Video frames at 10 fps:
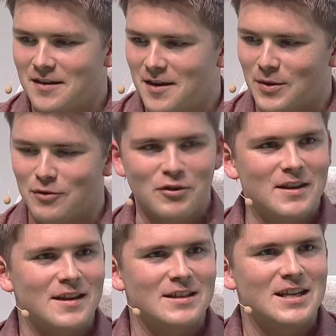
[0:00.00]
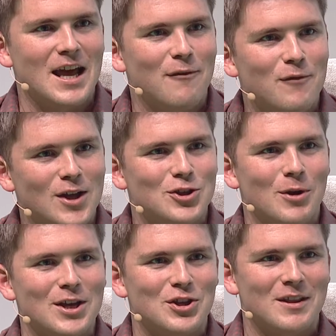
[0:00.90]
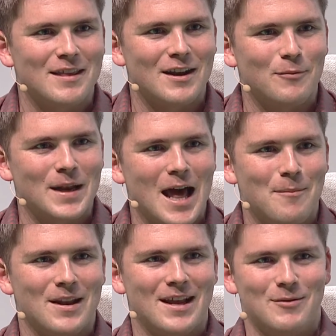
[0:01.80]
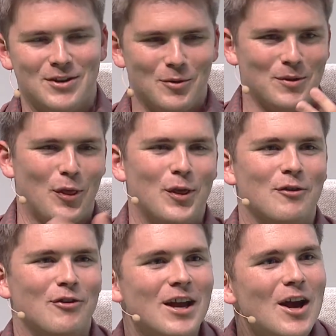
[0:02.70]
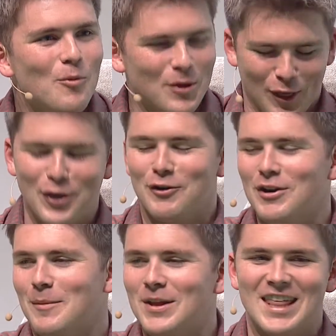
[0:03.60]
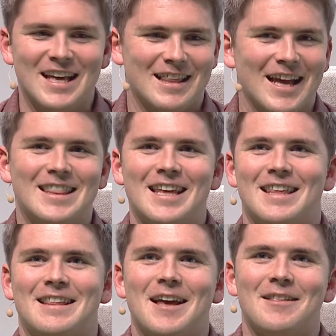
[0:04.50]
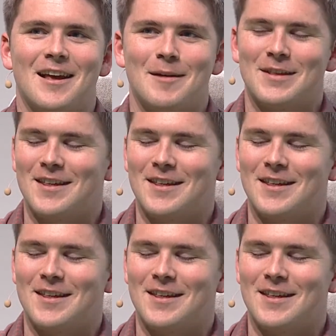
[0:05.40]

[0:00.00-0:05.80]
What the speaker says: on some of the recent fluctuations that have been happening, you know, with Ethereum and things like this, it sounds like I'm a